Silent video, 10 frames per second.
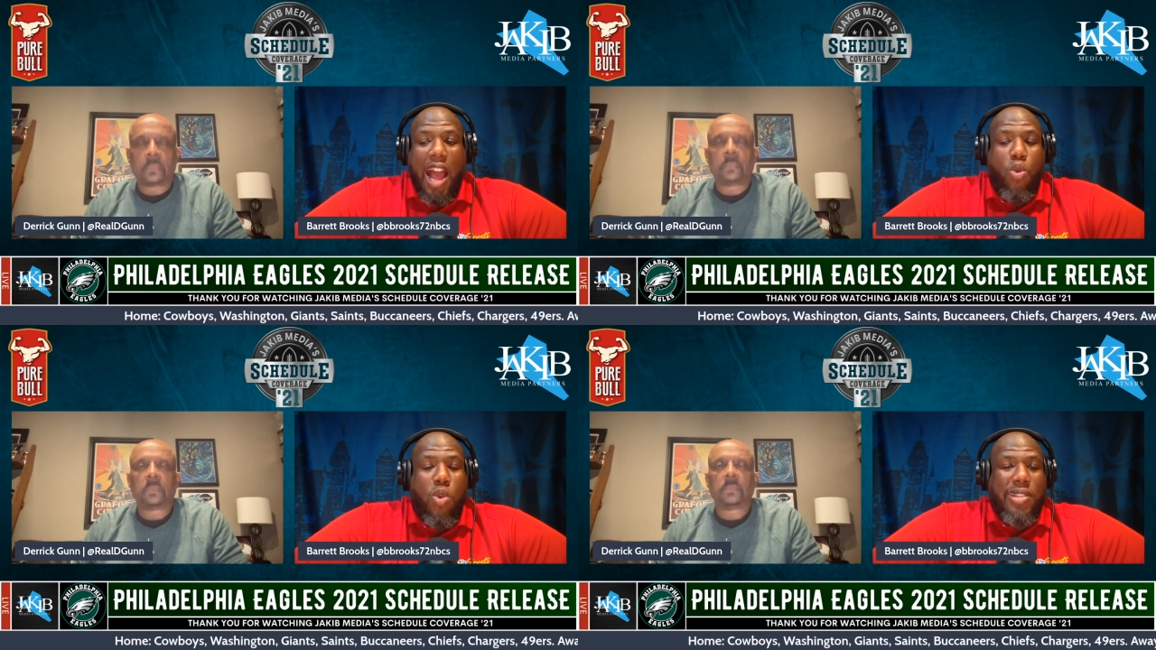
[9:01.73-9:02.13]

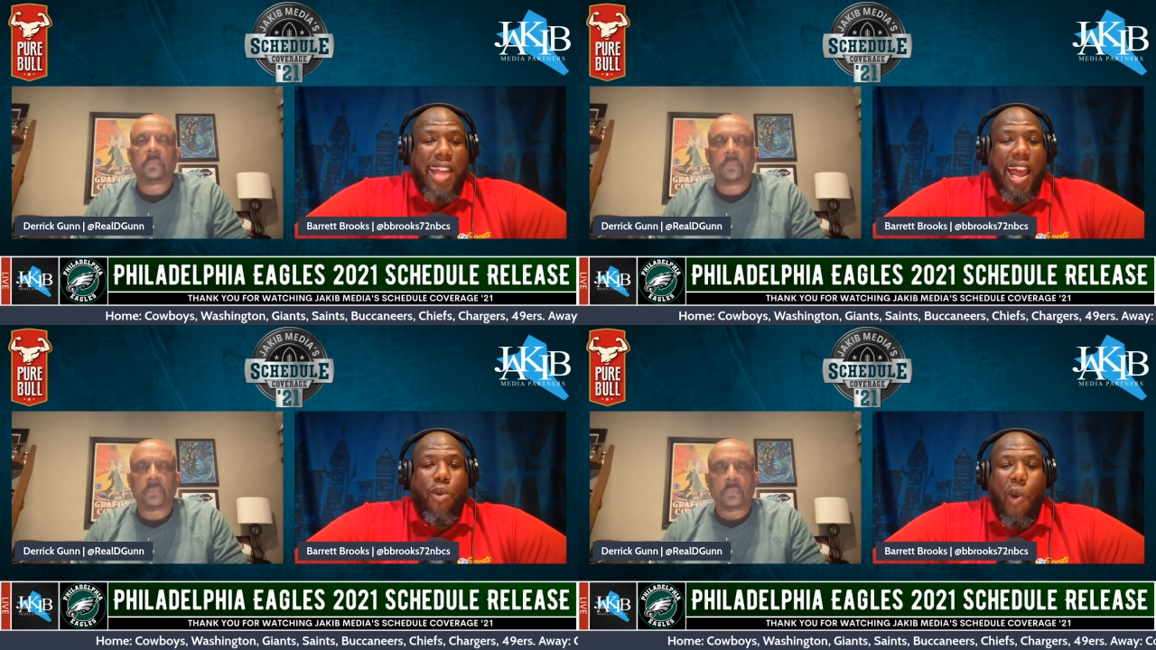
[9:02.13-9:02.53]
Speaker 1: I was
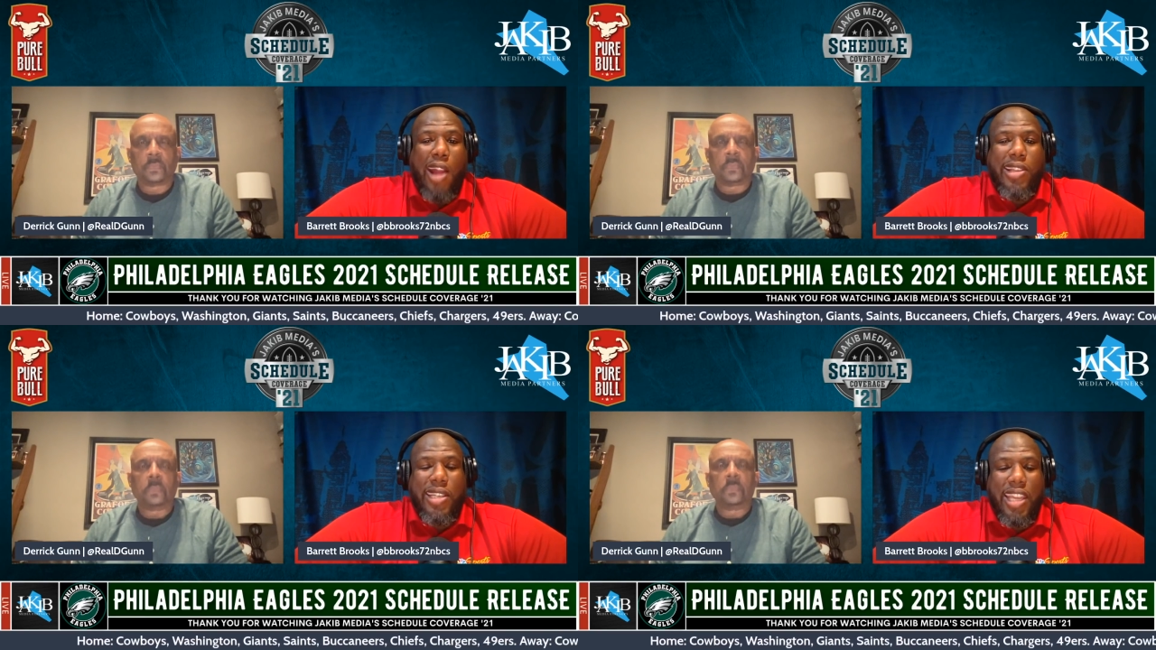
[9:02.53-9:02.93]
not
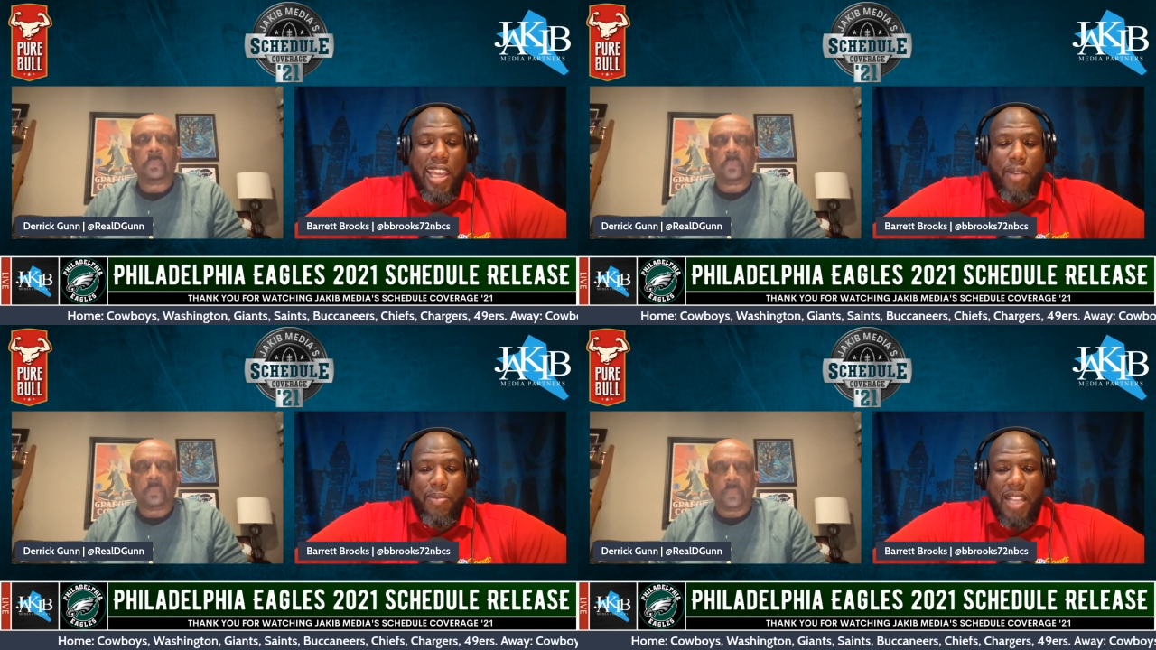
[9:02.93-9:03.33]
watching
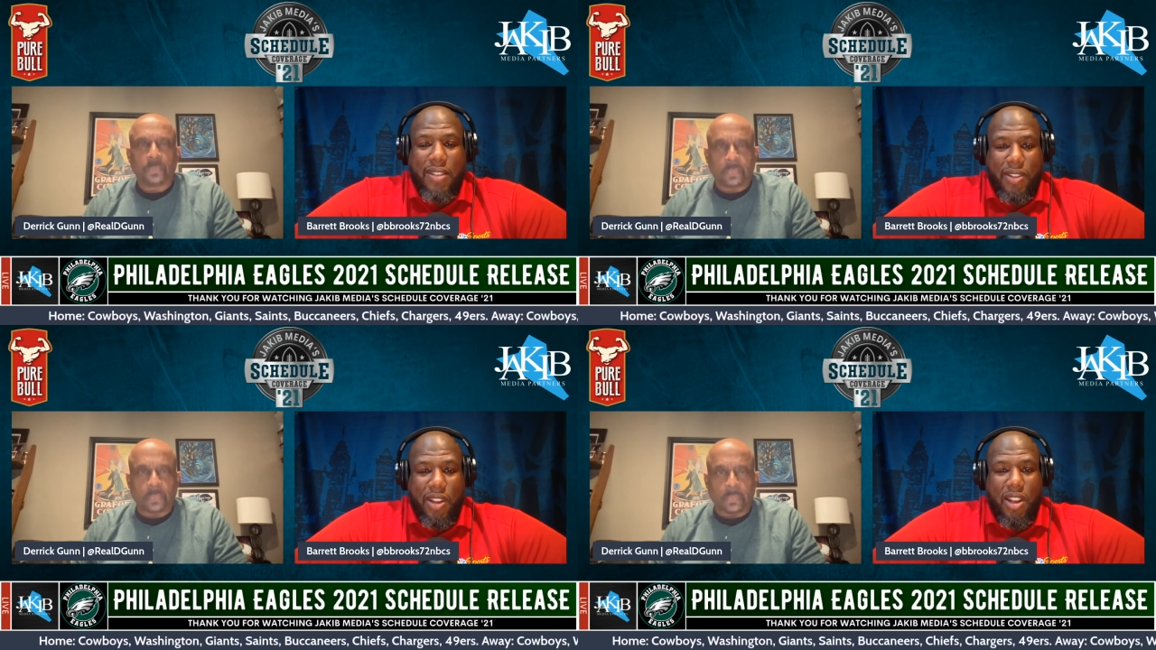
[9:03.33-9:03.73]
him
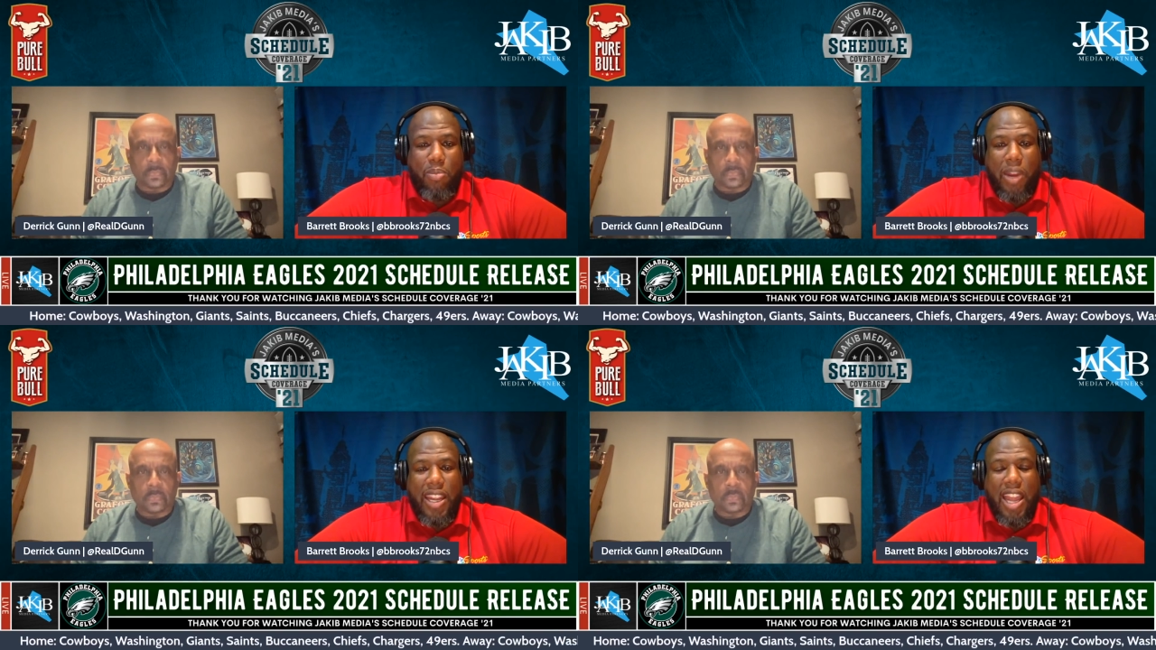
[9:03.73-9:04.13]
necessarily
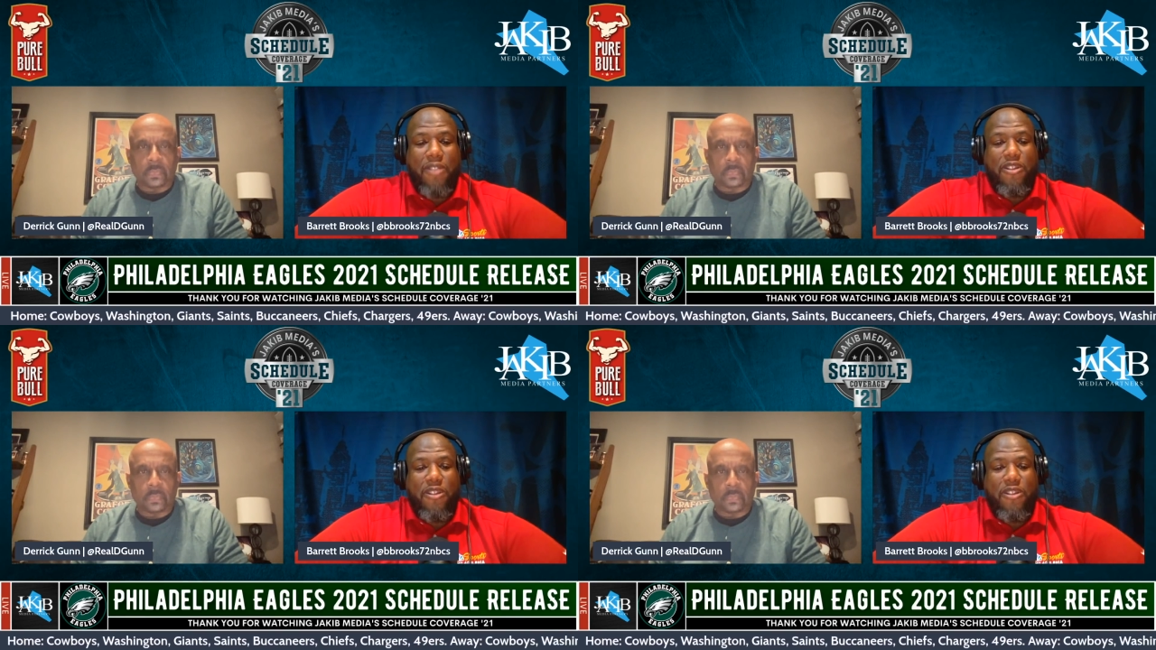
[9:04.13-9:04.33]
breaking out